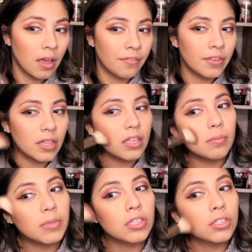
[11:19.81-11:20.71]
I feel like
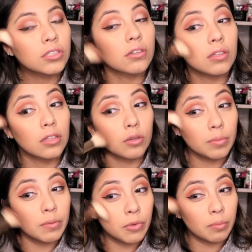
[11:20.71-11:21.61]
the blushes are a little
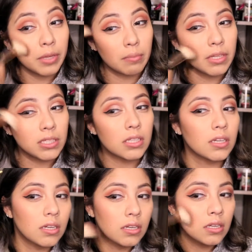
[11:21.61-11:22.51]
bit more
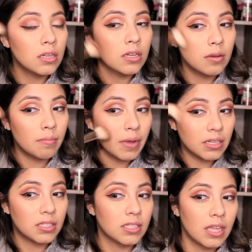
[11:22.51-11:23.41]
pigmented,
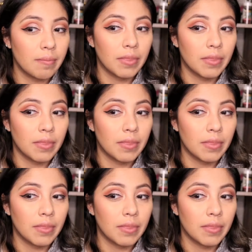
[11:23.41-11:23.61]
but same